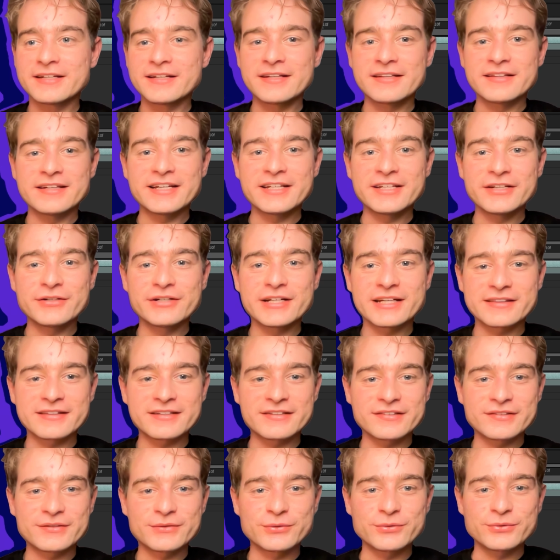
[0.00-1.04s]
then you get this
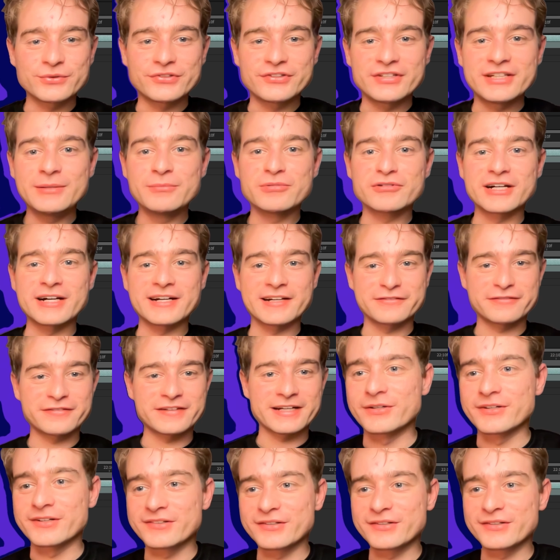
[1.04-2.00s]
cool zebra effect.